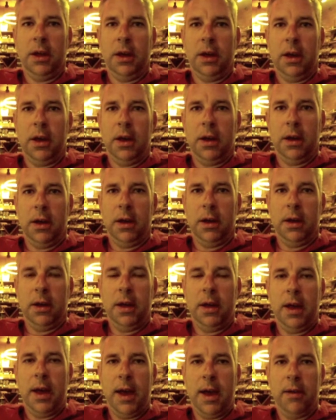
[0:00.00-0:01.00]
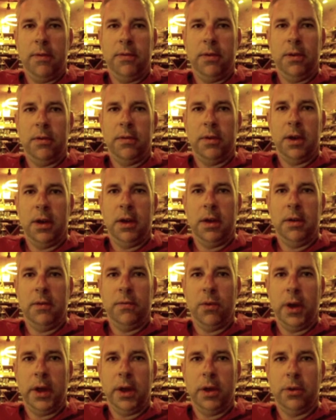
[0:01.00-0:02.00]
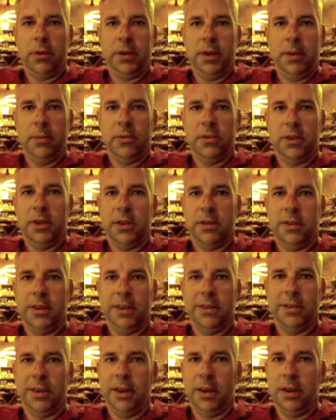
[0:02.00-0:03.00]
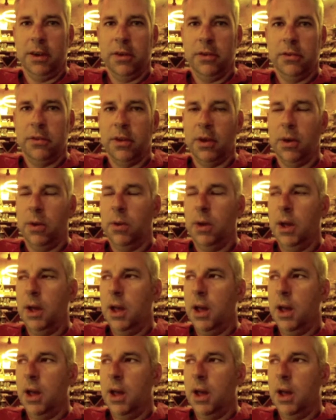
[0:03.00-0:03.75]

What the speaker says: Half of Fuego Team 6 isn't here, so